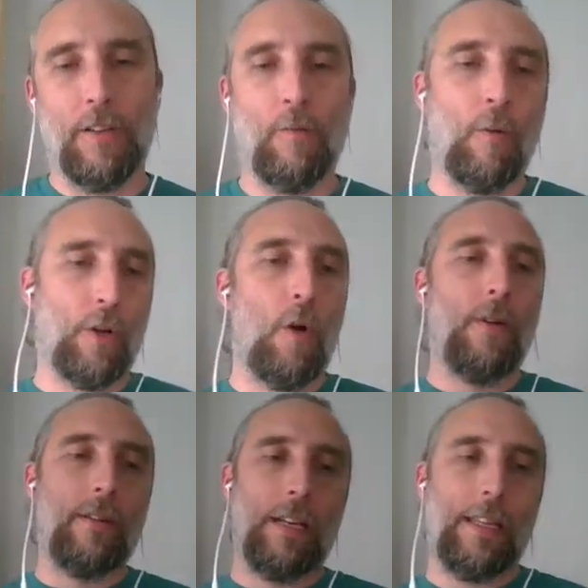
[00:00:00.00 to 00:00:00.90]
They won't
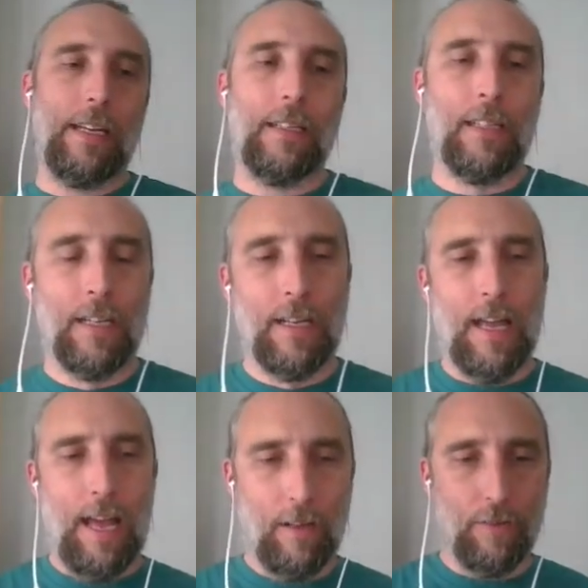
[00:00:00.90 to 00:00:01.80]
go into anything
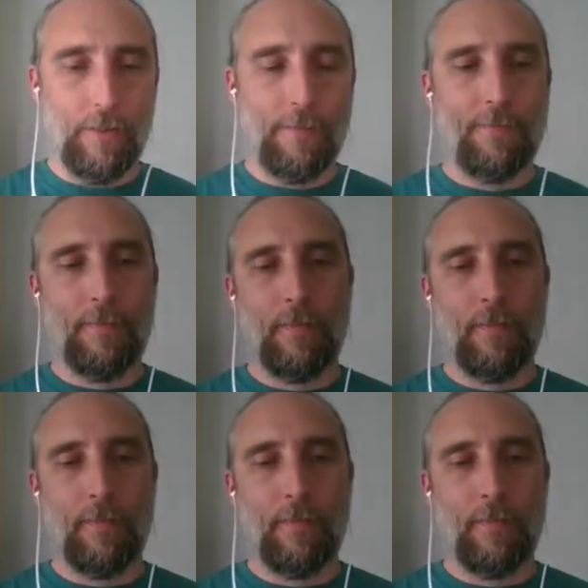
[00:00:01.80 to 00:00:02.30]
else.